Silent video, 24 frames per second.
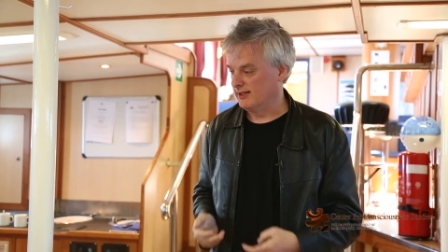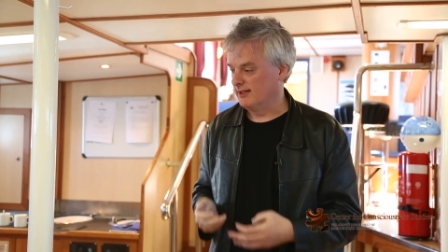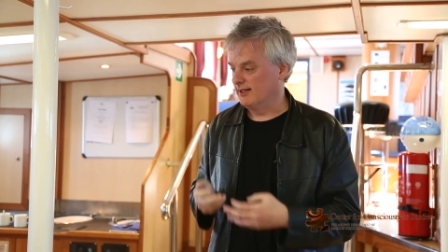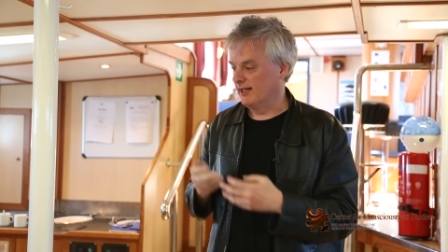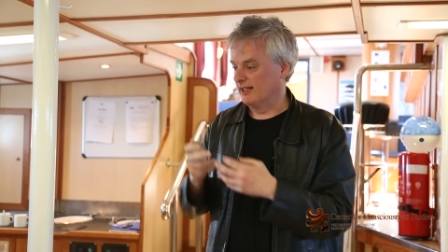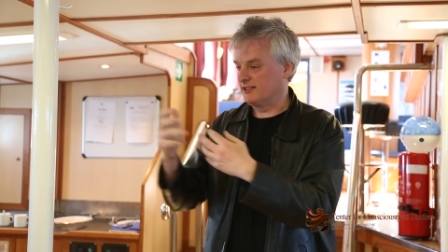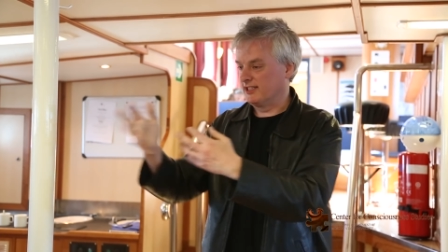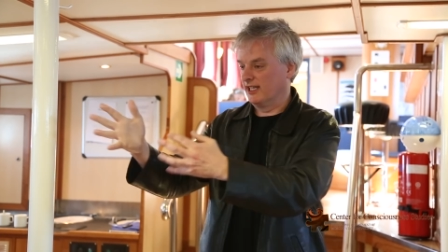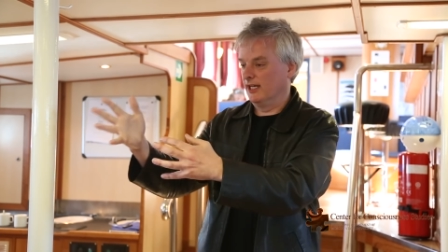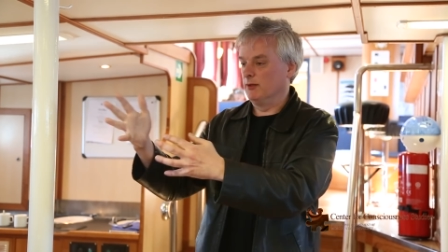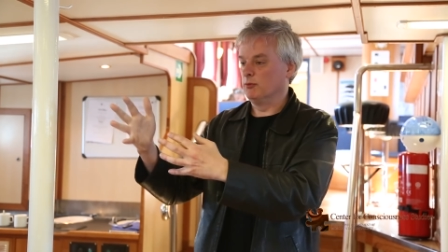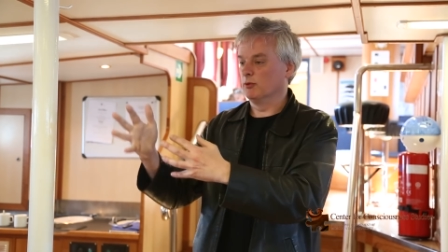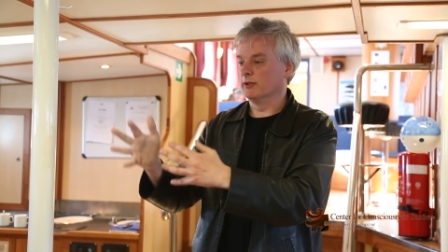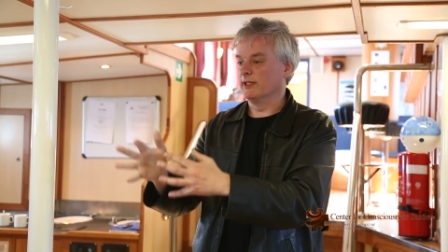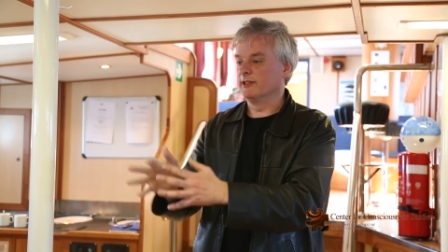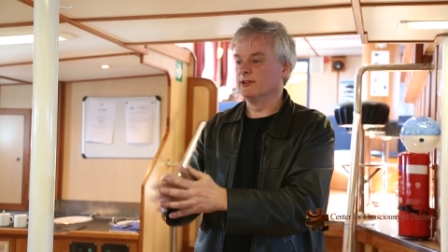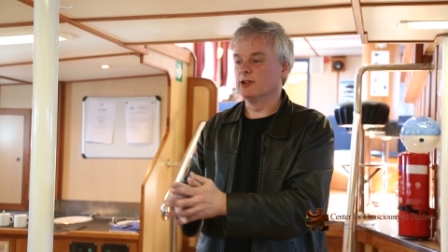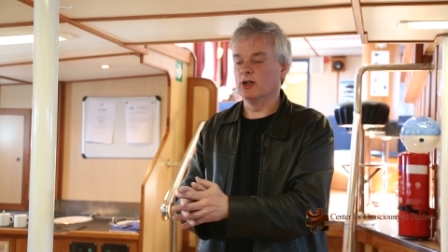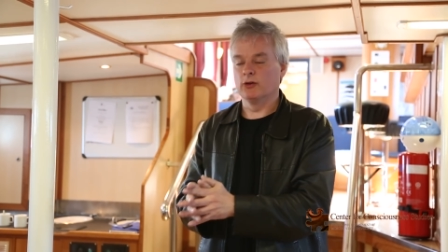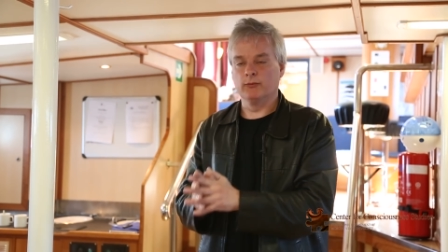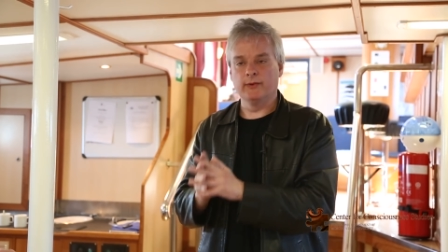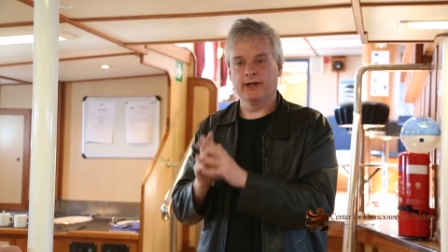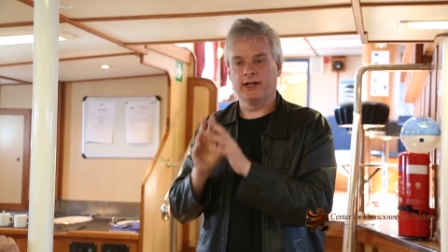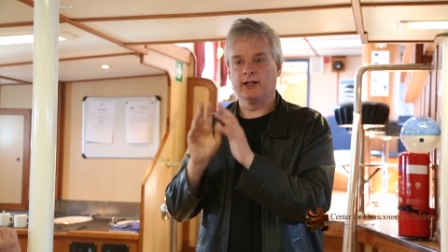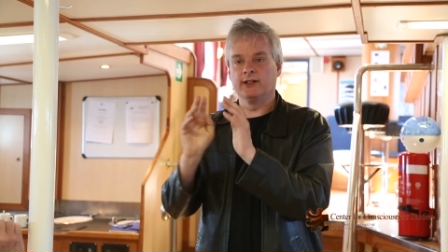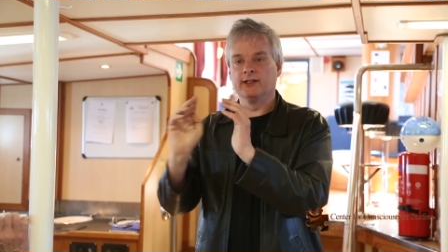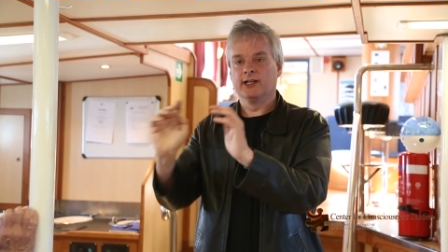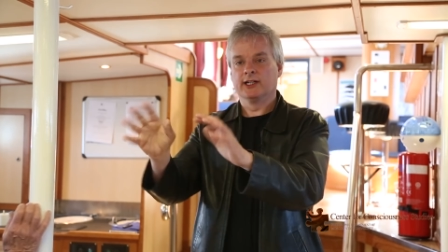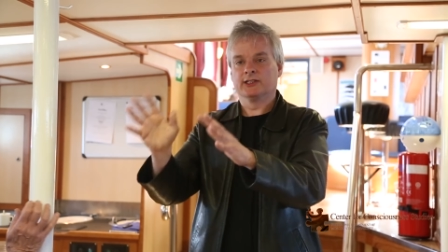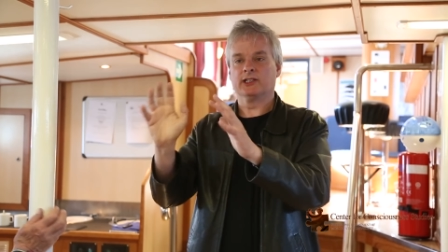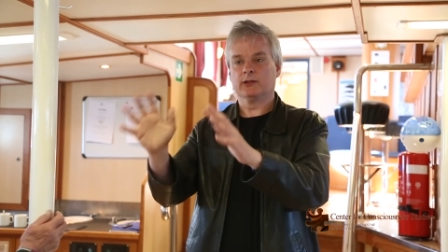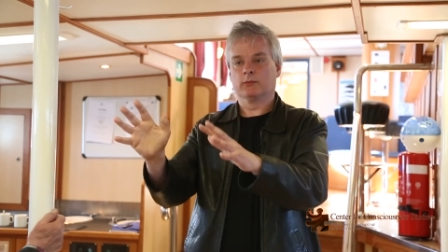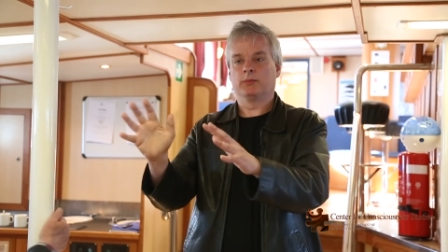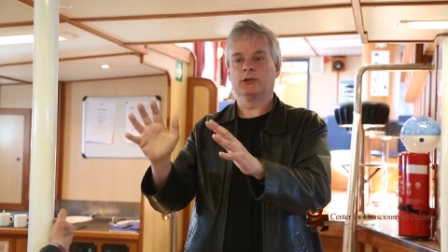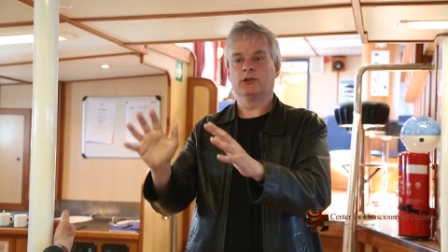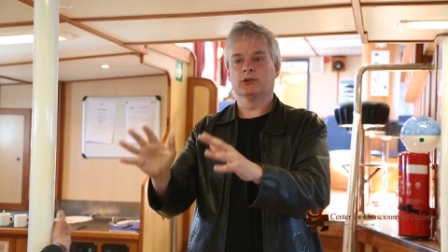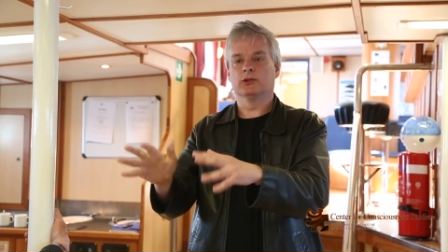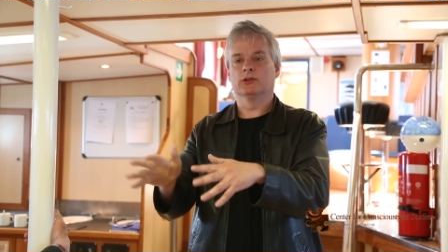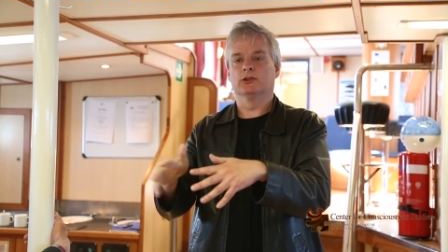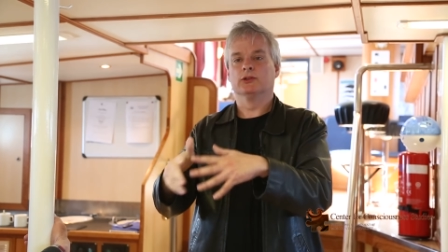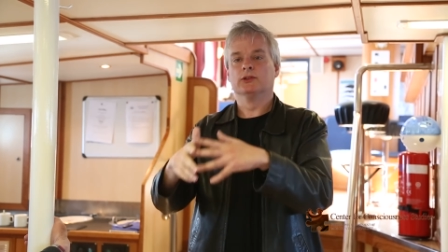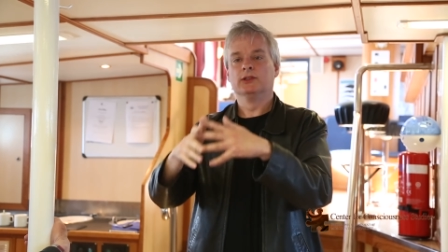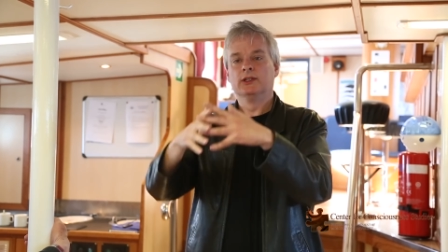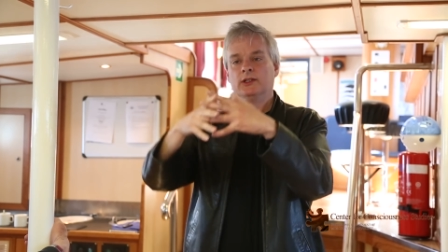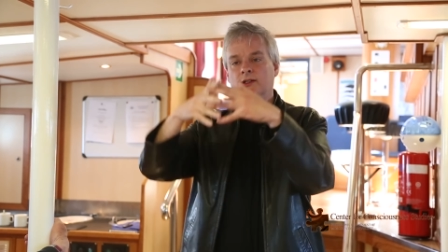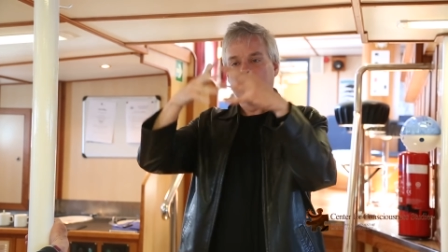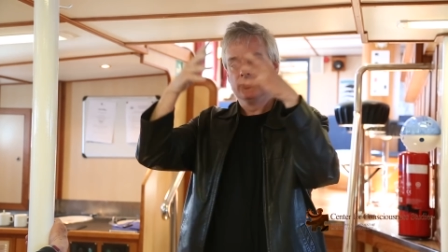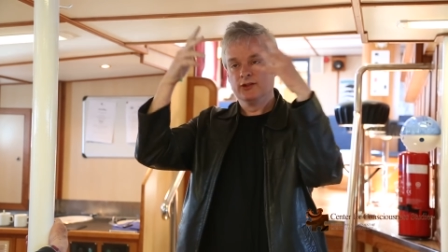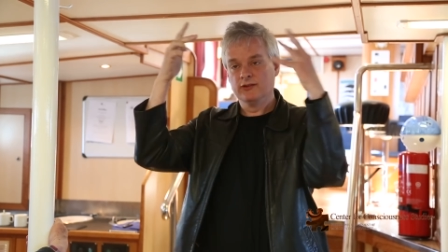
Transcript: a table, in not recognizing Paul,